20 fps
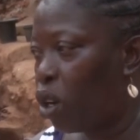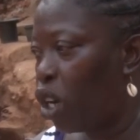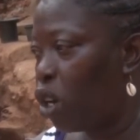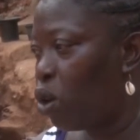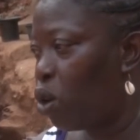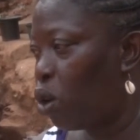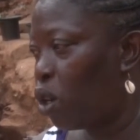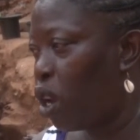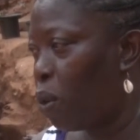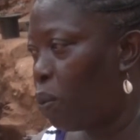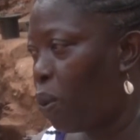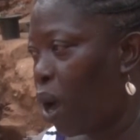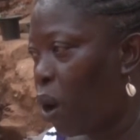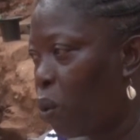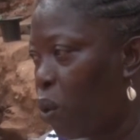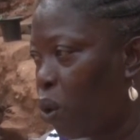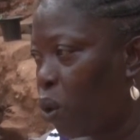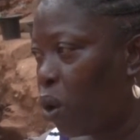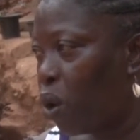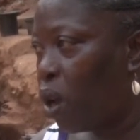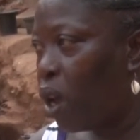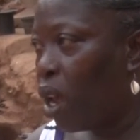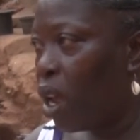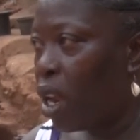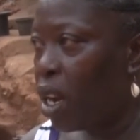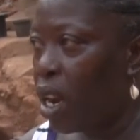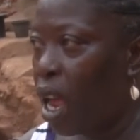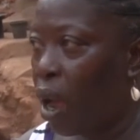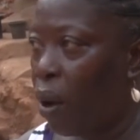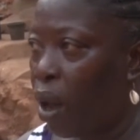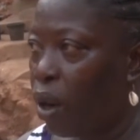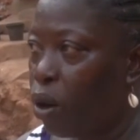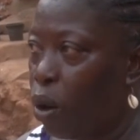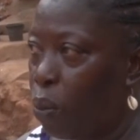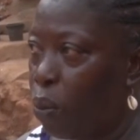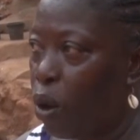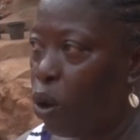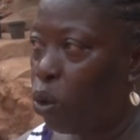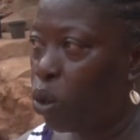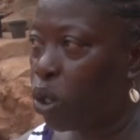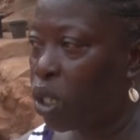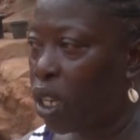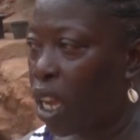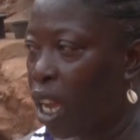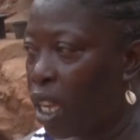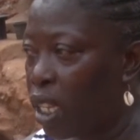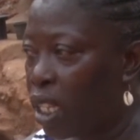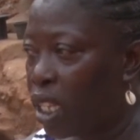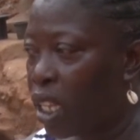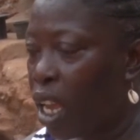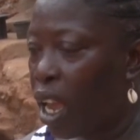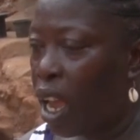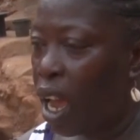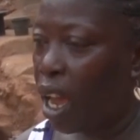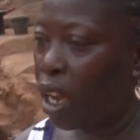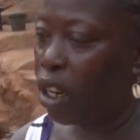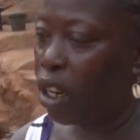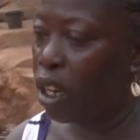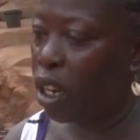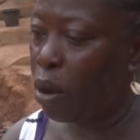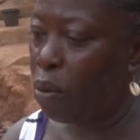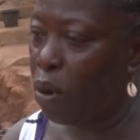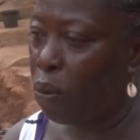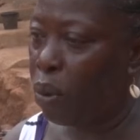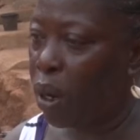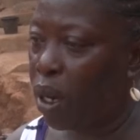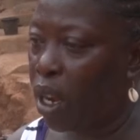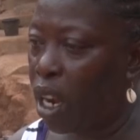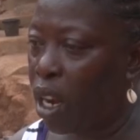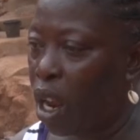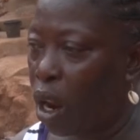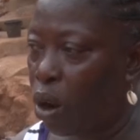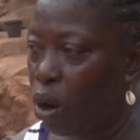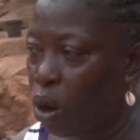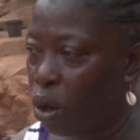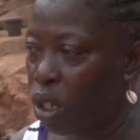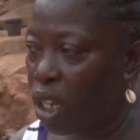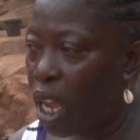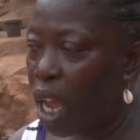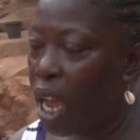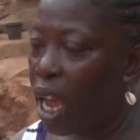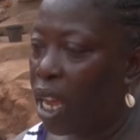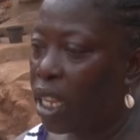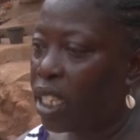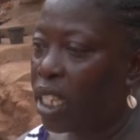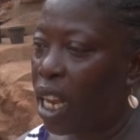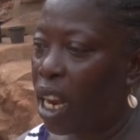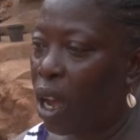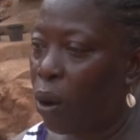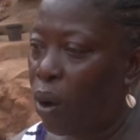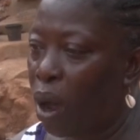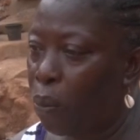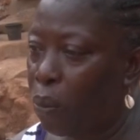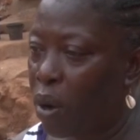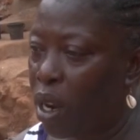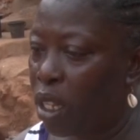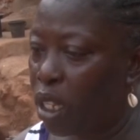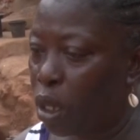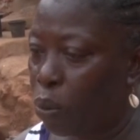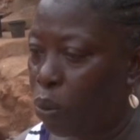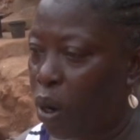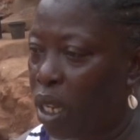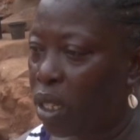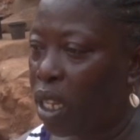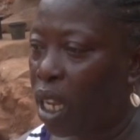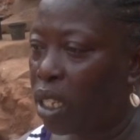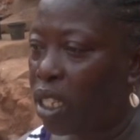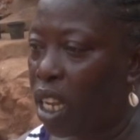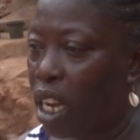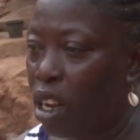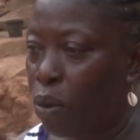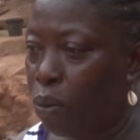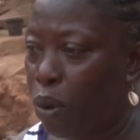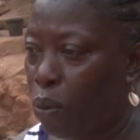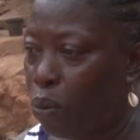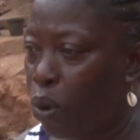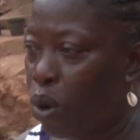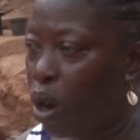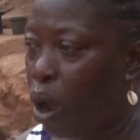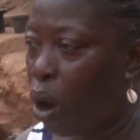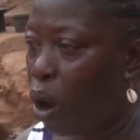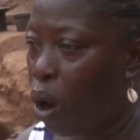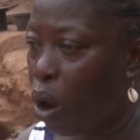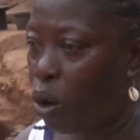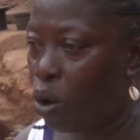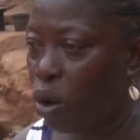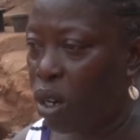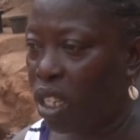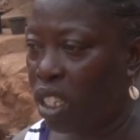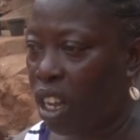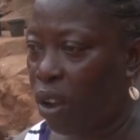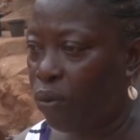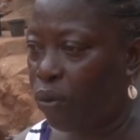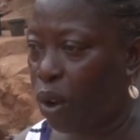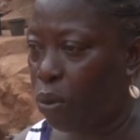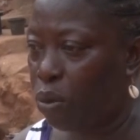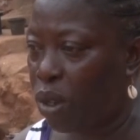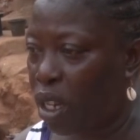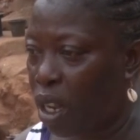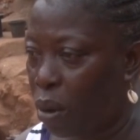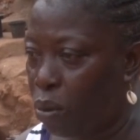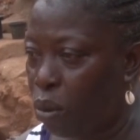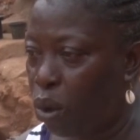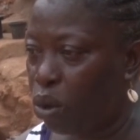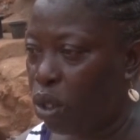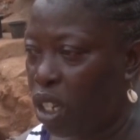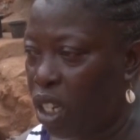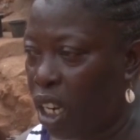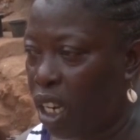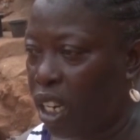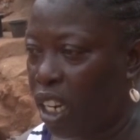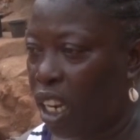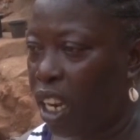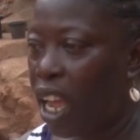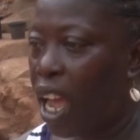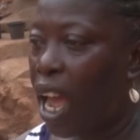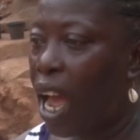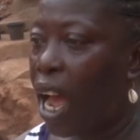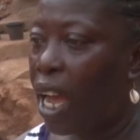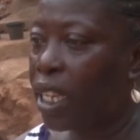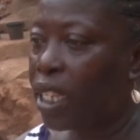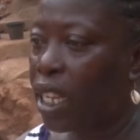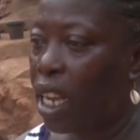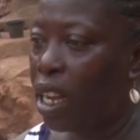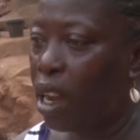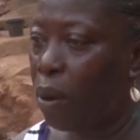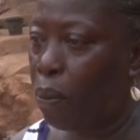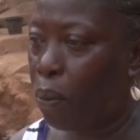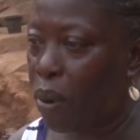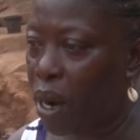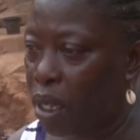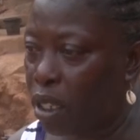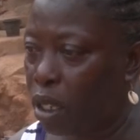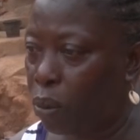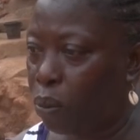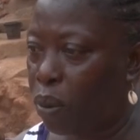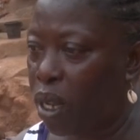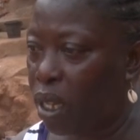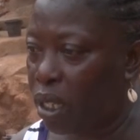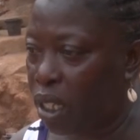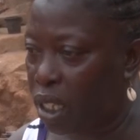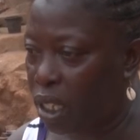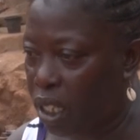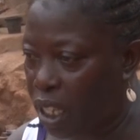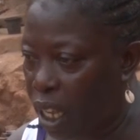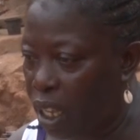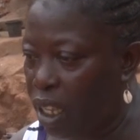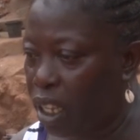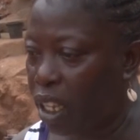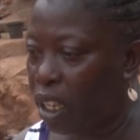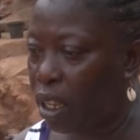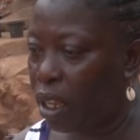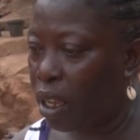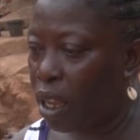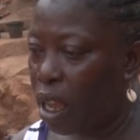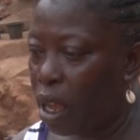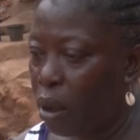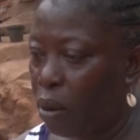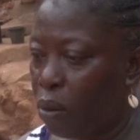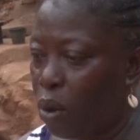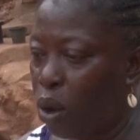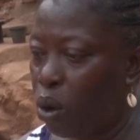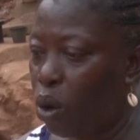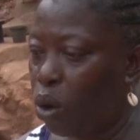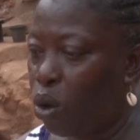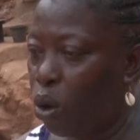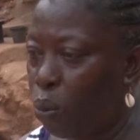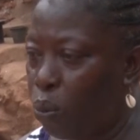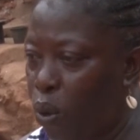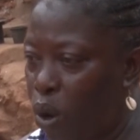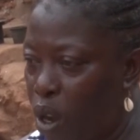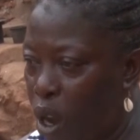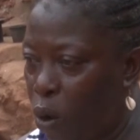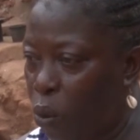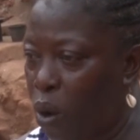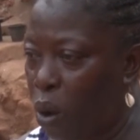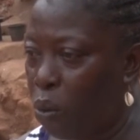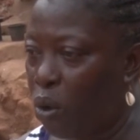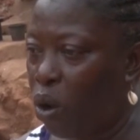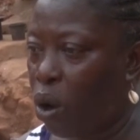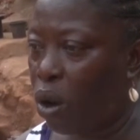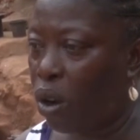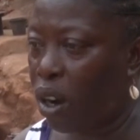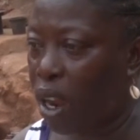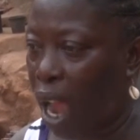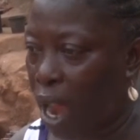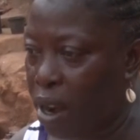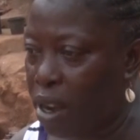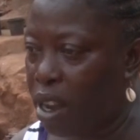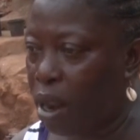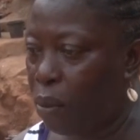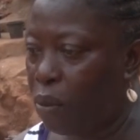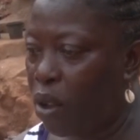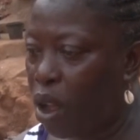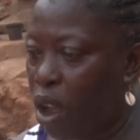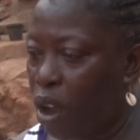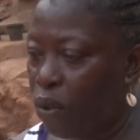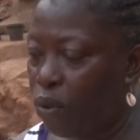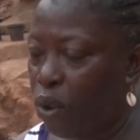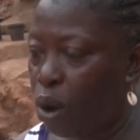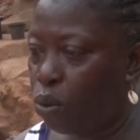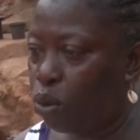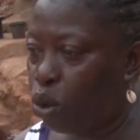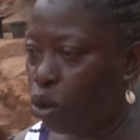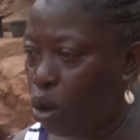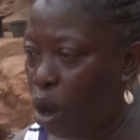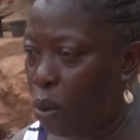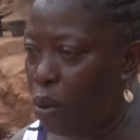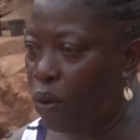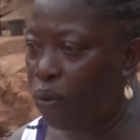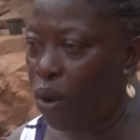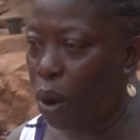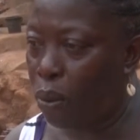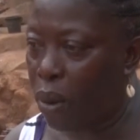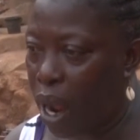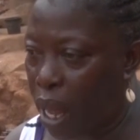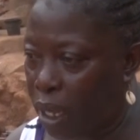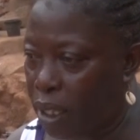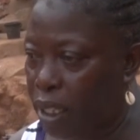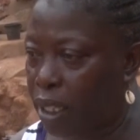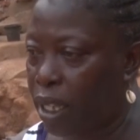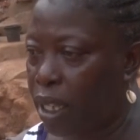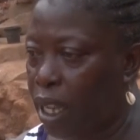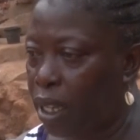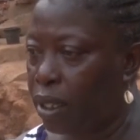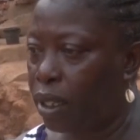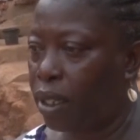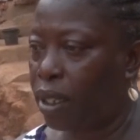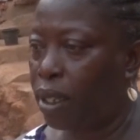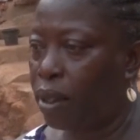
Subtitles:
not another part work. Now I don't pay with rent. Before now, I find it difficult to provide lunch for my children. But since this help came, I have paid my rent, no longer find